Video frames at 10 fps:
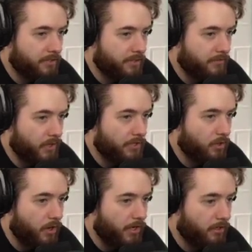because it's very
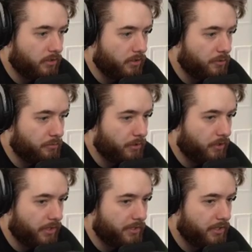tight and close, but
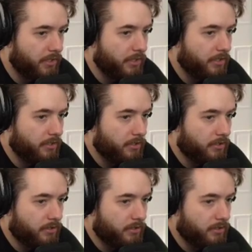like...
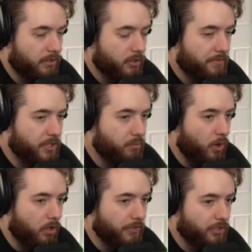It's like this
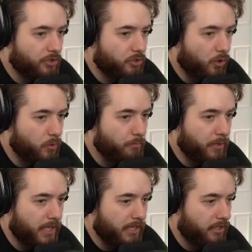world is so
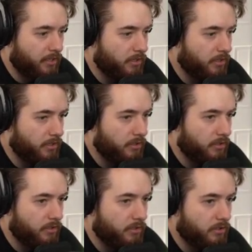big.
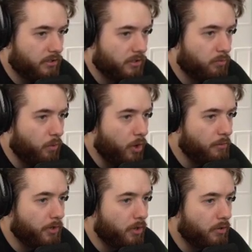Like, why
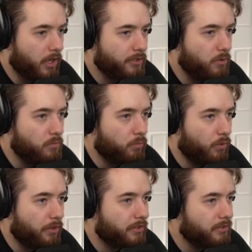would I... I don't
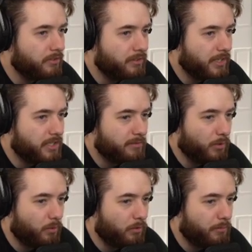want to
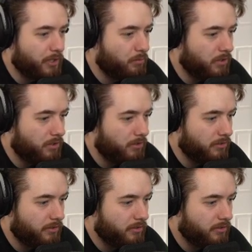explore a big world.